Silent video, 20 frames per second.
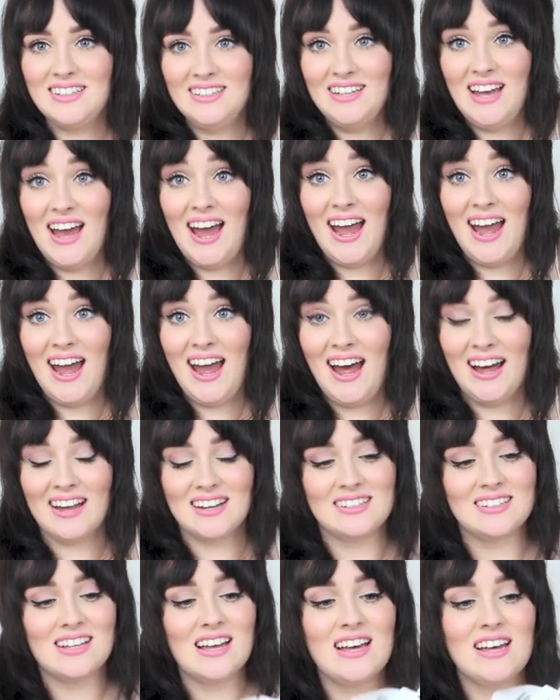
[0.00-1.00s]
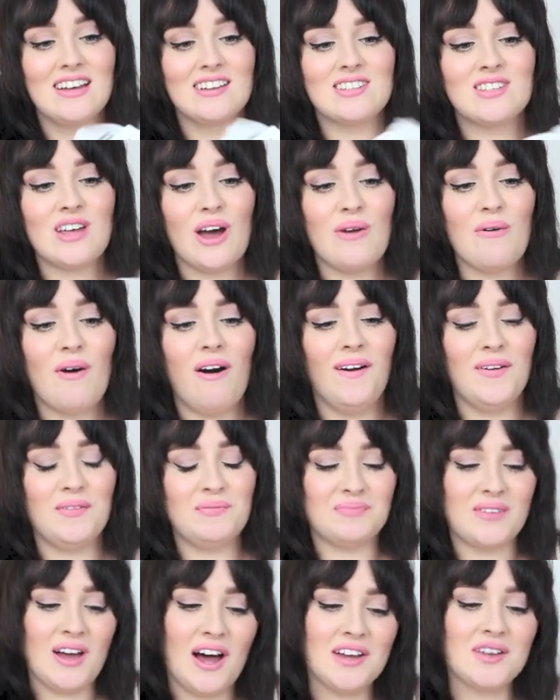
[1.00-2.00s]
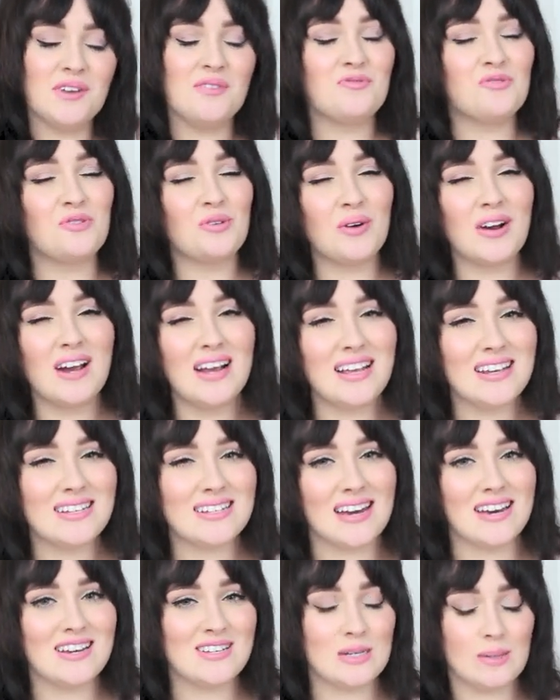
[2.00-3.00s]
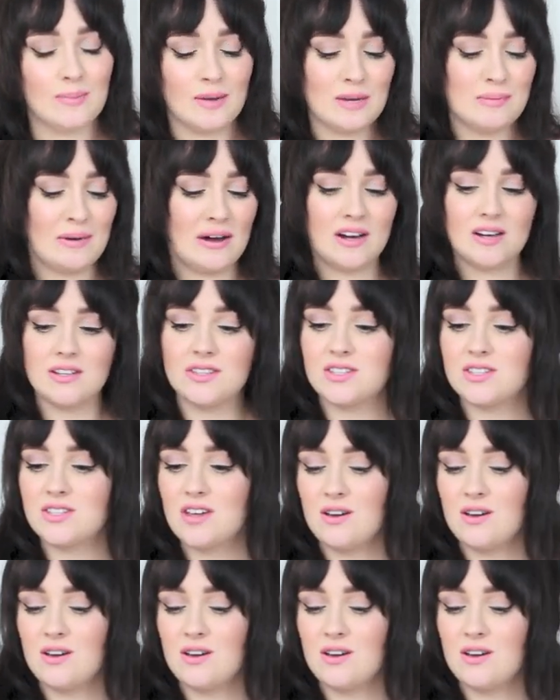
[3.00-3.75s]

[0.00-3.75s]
yeah. So I don't really take too many baths,